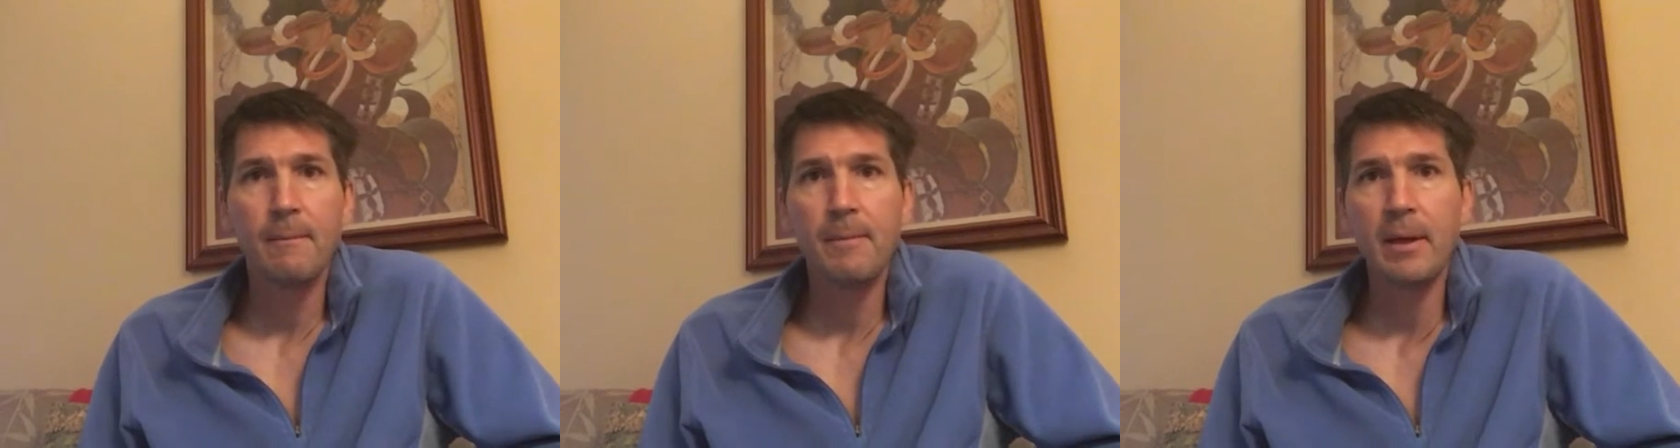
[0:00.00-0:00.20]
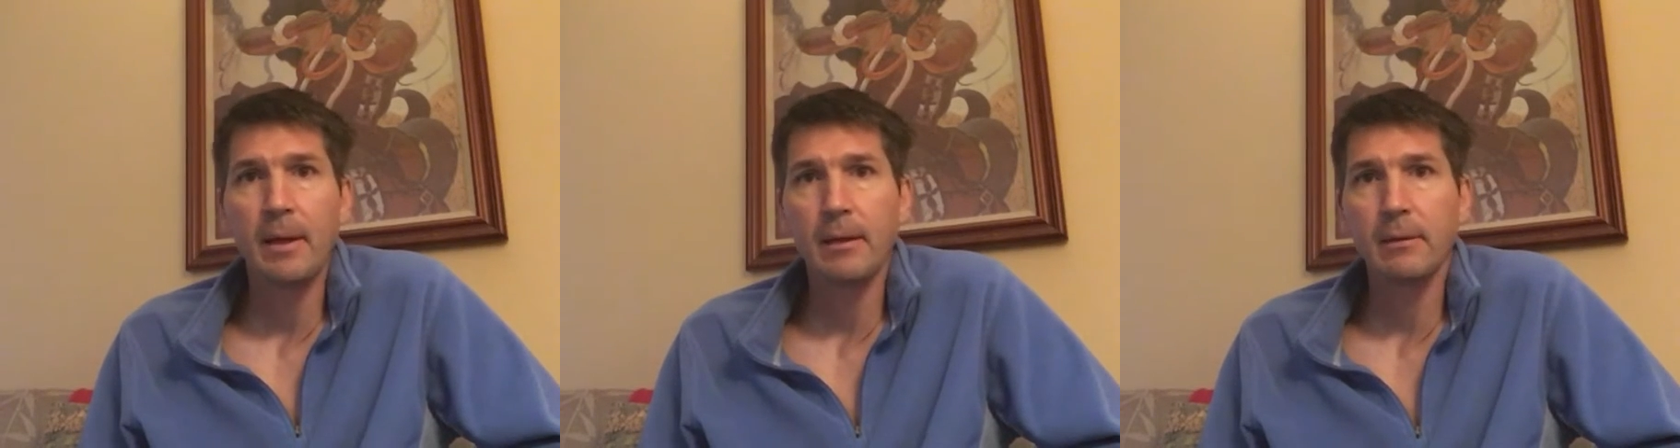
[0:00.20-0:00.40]

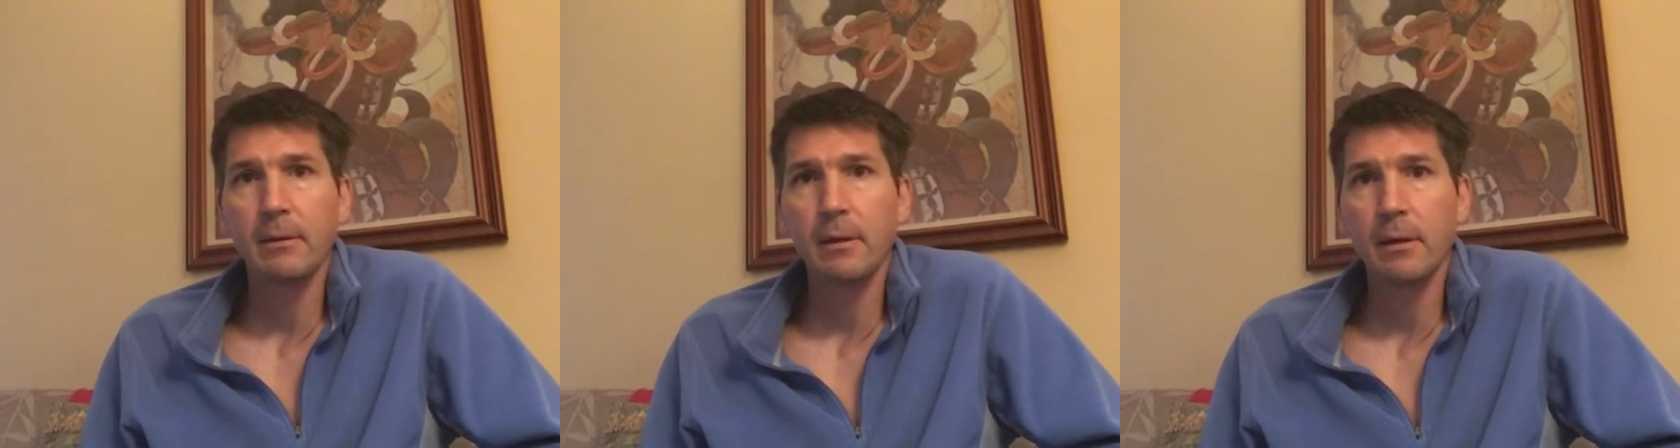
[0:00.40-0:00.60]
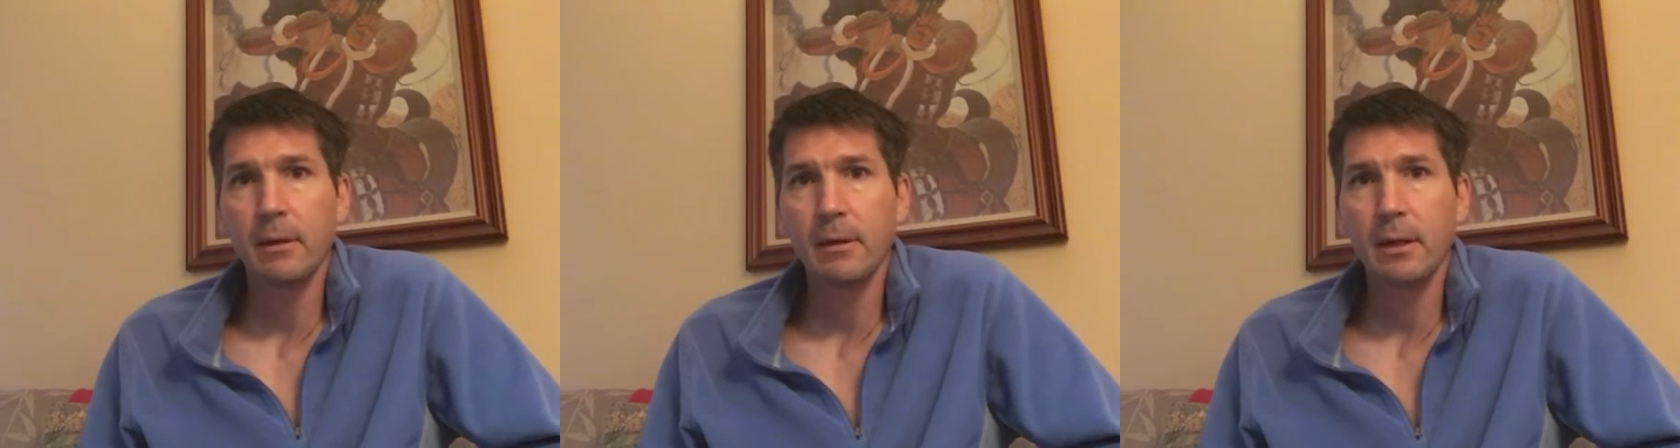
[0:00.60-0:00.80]
at
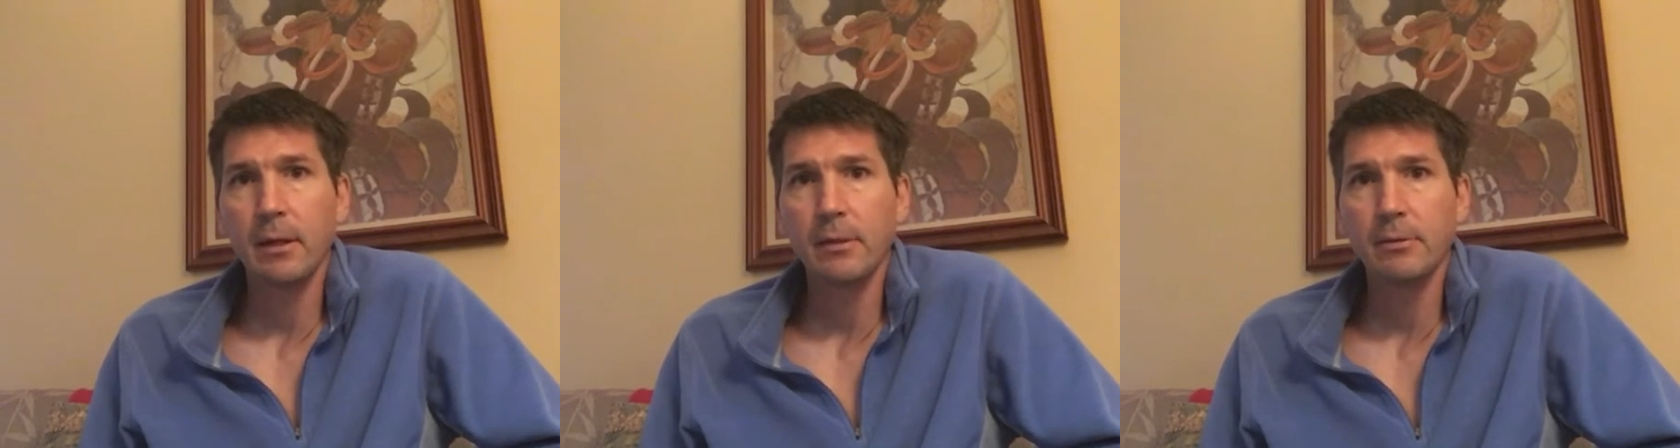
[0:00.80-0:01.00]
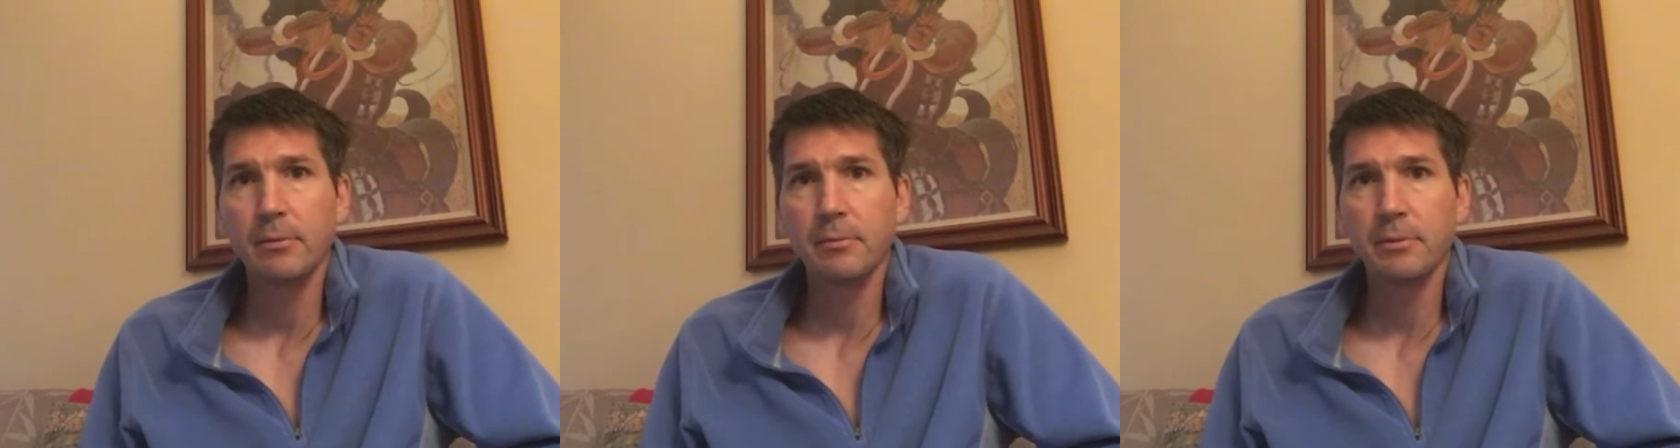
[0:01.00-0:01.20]

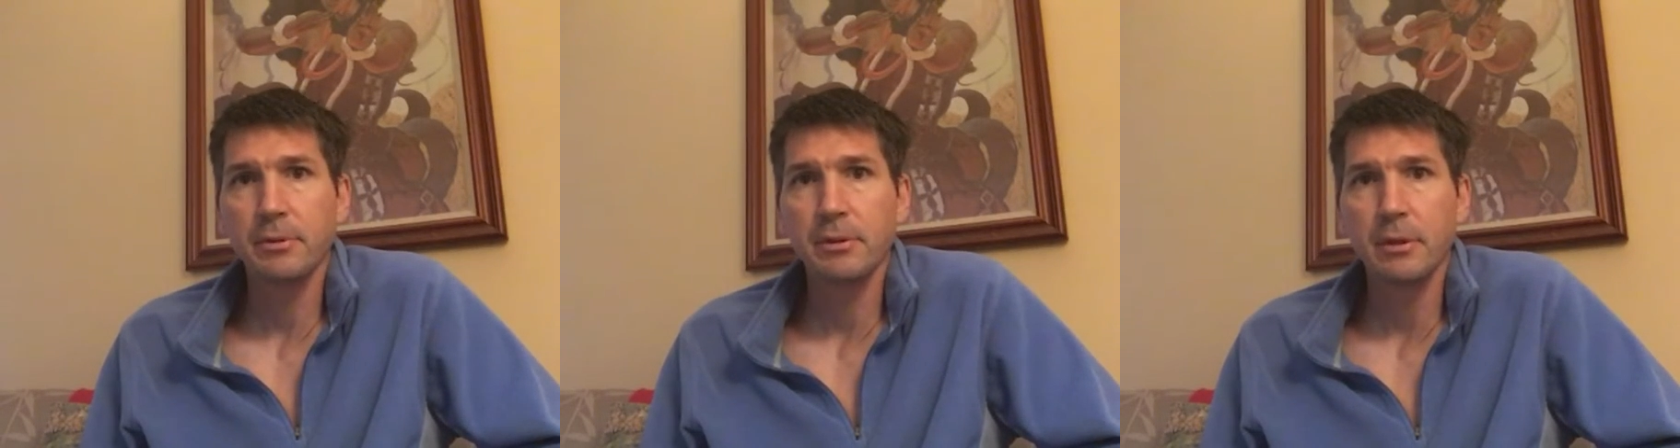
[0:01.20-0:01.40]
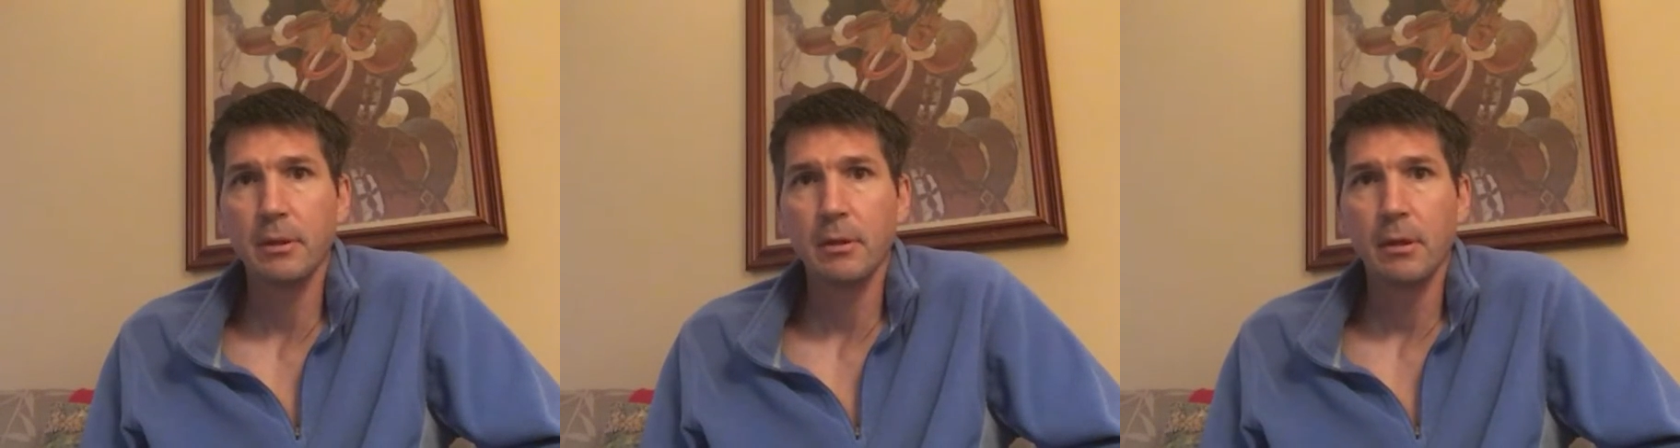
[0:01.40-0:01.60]

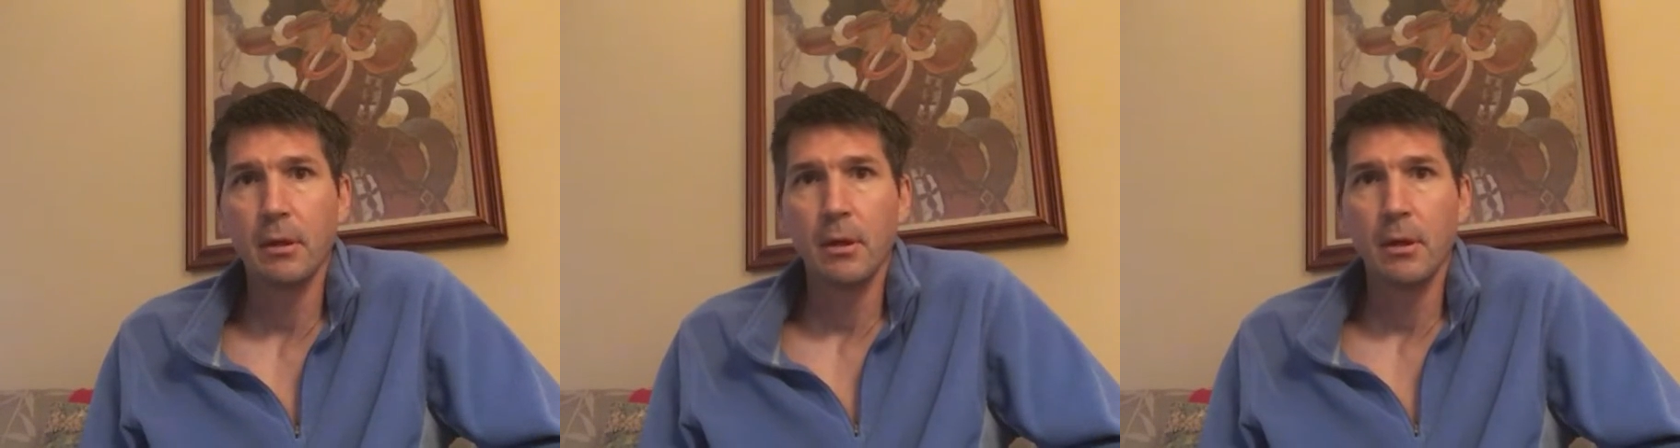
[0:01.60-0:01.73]
KCCC,